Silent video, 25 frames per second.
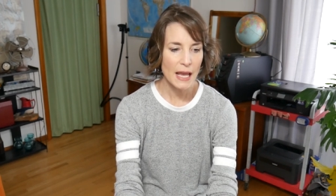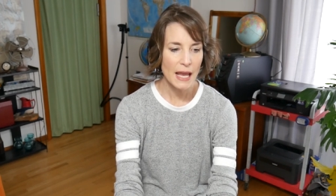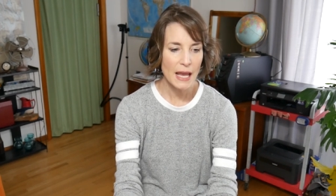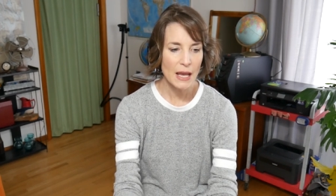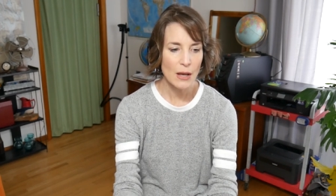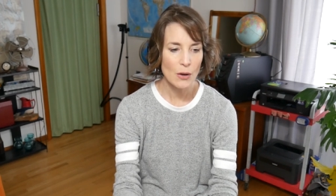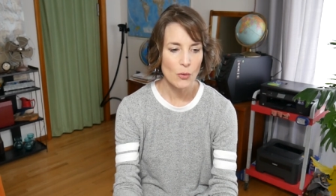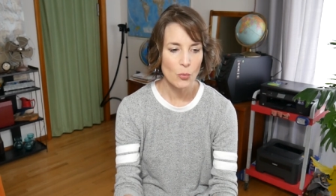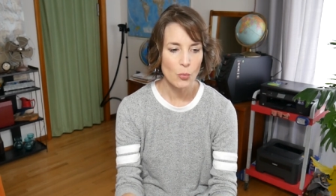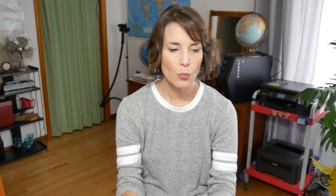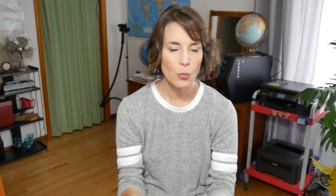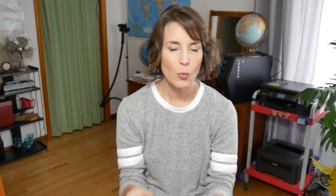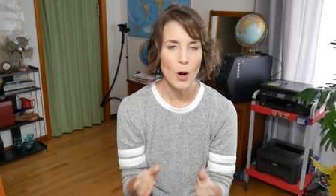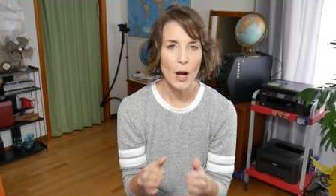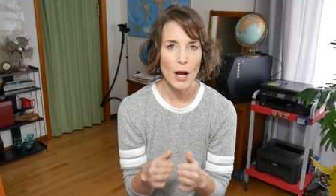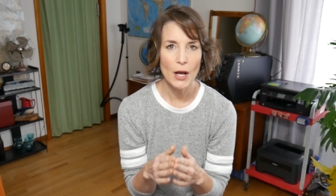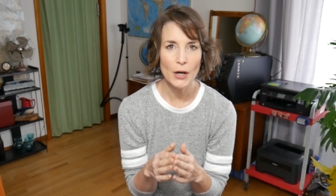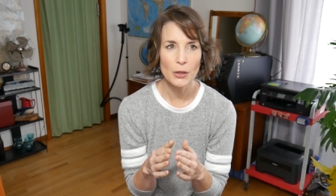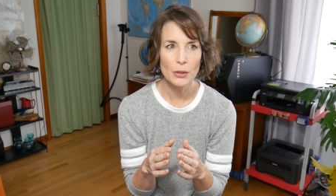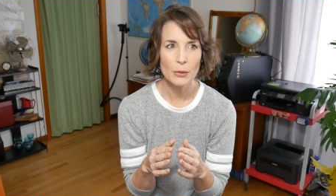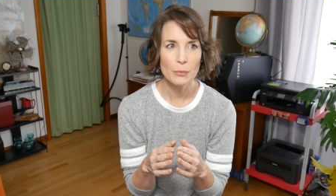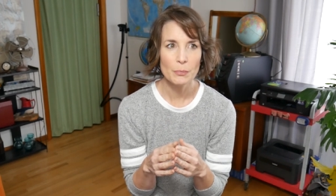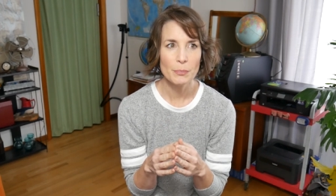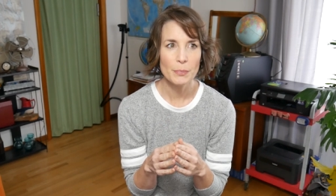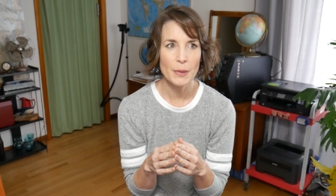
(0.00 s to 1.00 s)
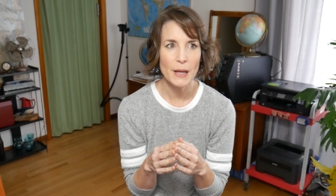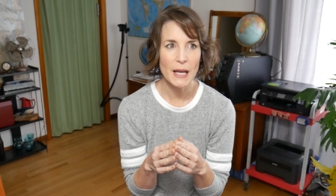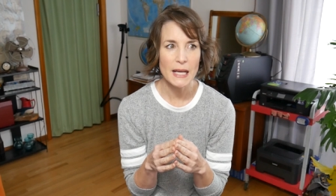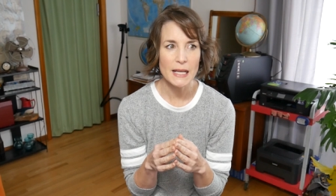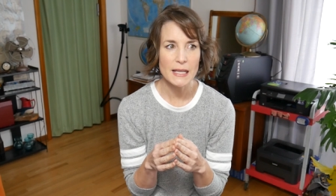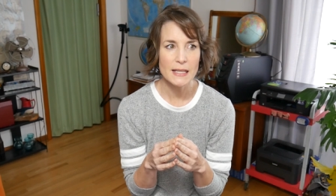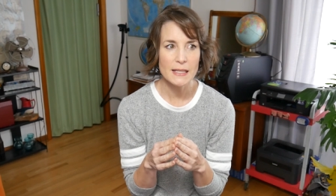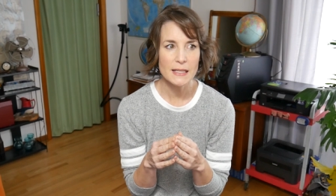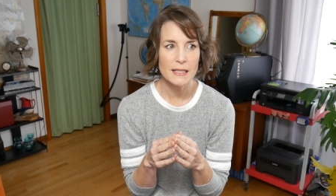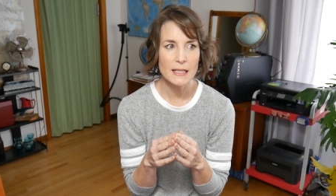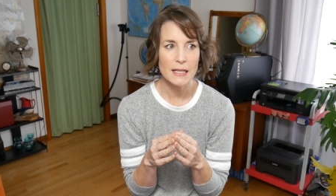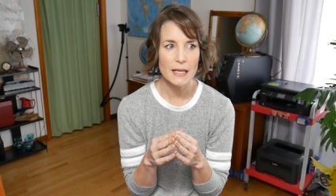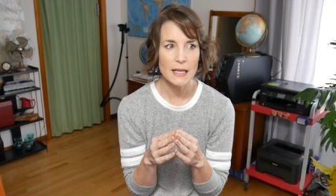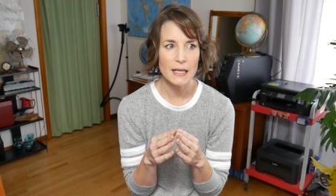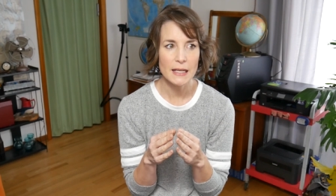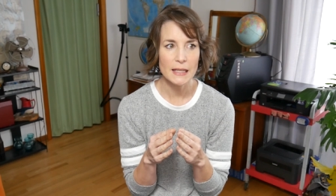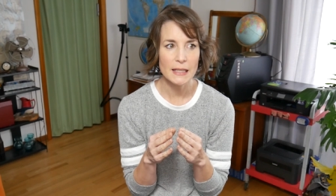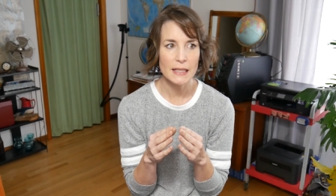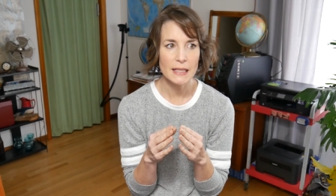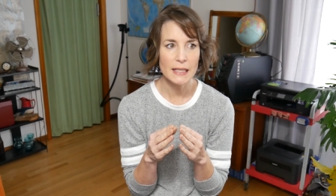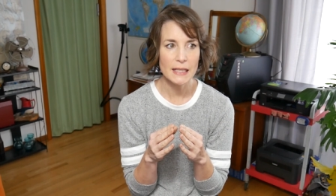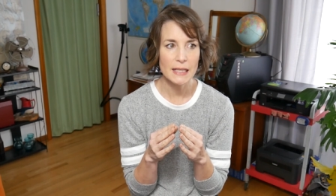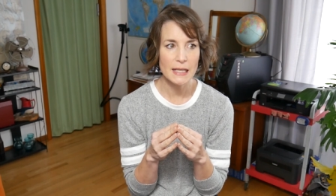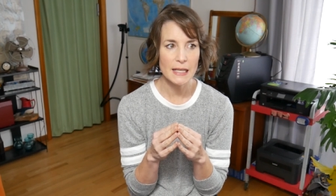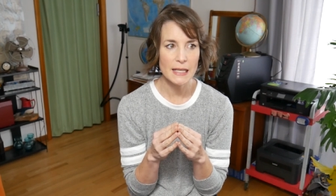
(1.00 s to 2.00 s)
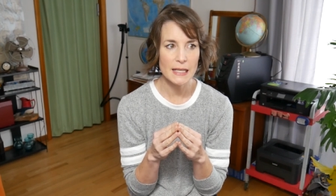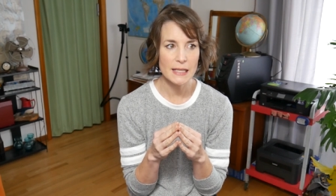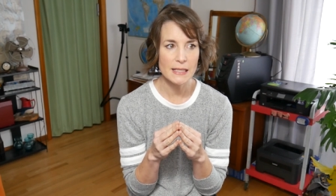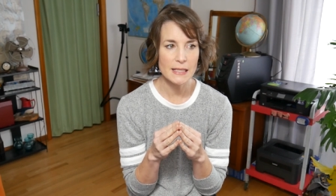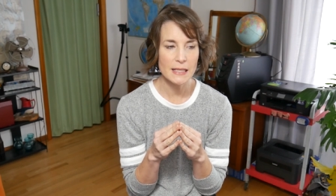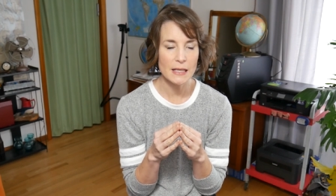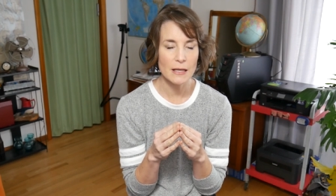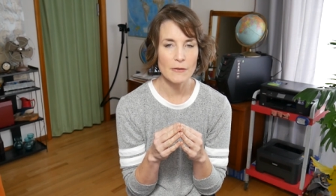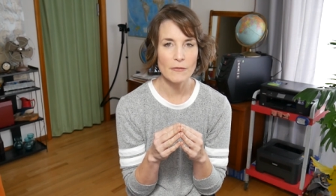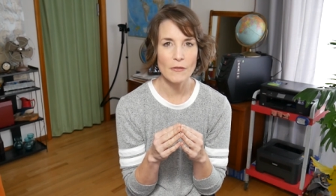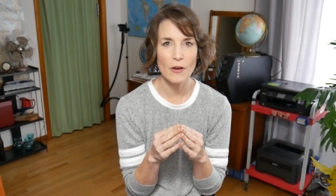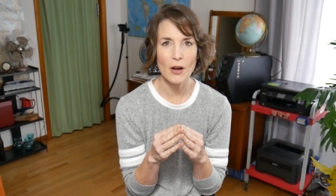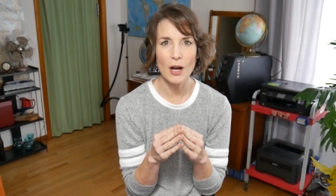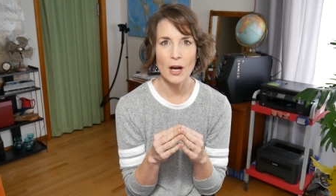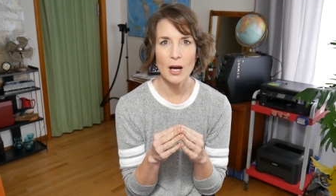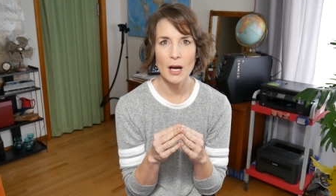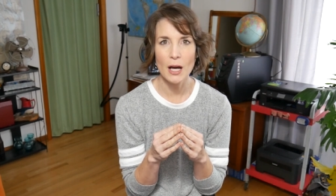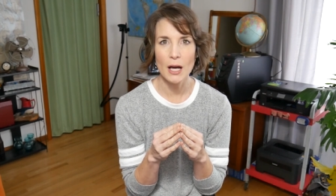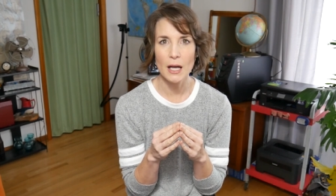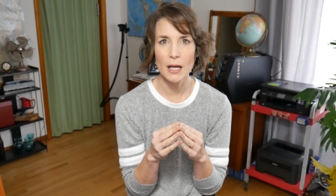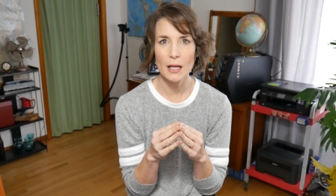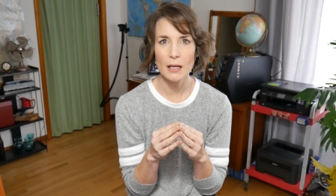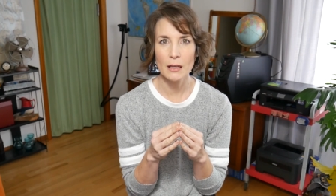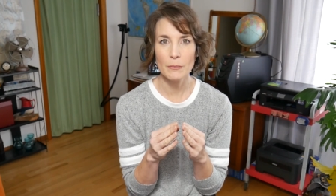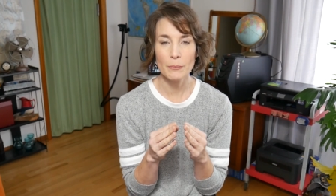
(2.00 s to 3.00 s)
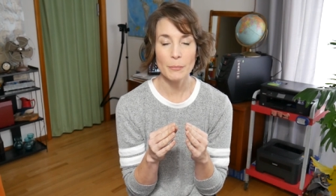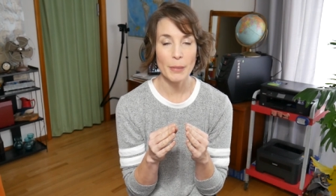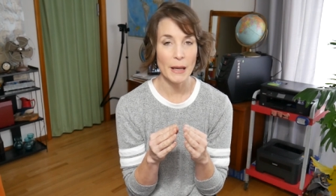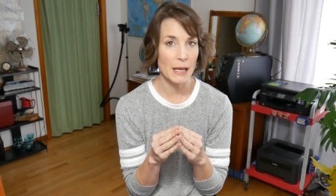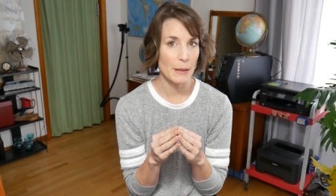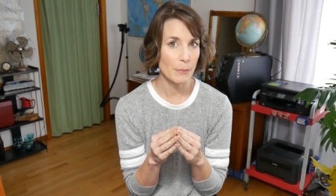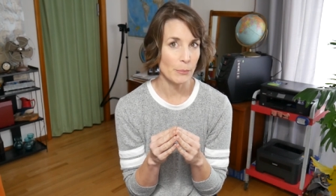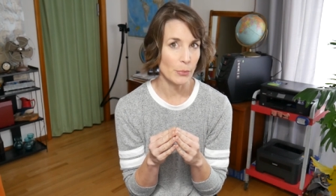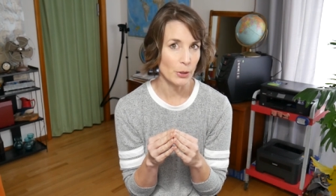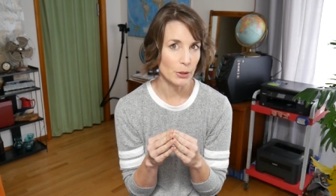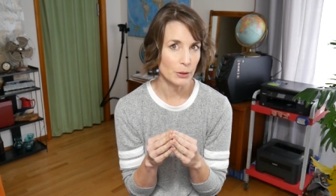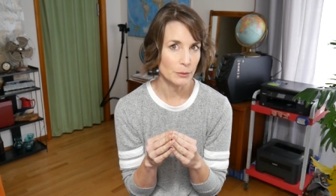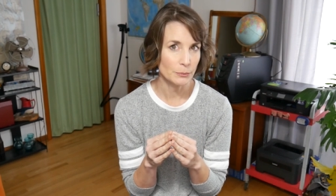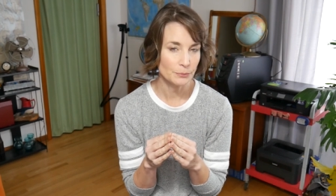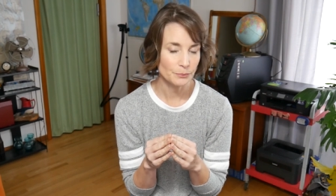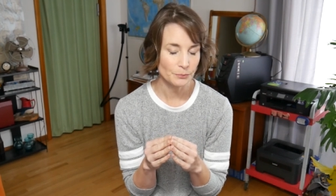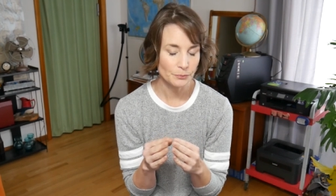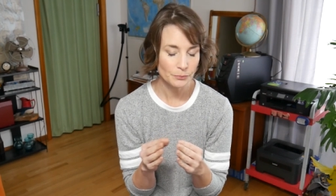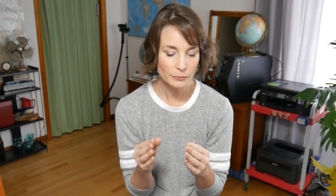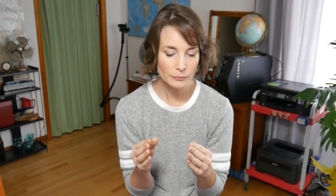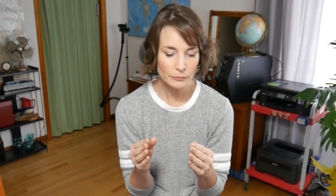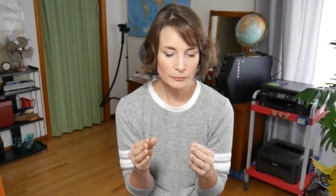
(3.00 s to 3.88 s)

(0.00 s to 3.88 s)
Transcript: a water-based adhesive on paper,